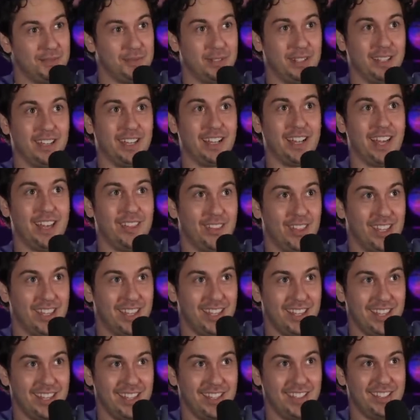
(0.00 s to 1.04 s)
and being like, I
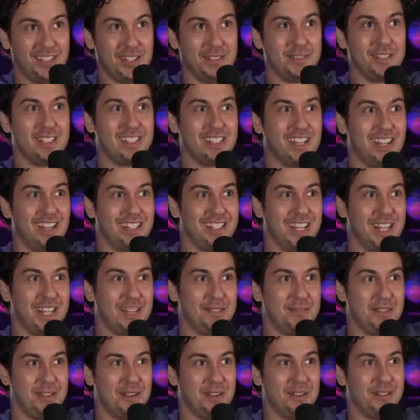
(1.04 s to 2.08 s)
think somebody's got to take
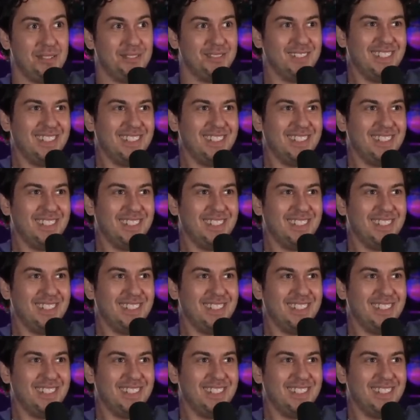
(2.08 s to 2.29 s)
me home.